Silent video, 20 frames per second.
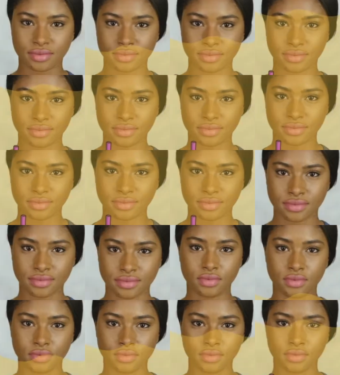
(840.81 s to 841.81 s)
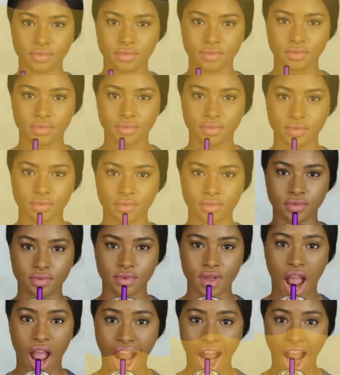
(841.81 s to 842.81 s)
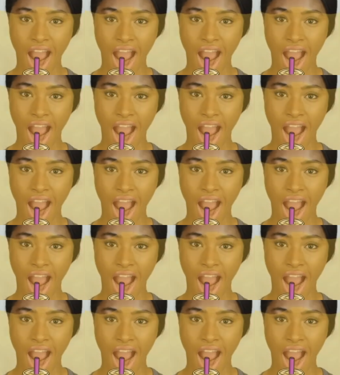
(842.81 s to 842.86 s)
Let's put this as a loop. Yeah.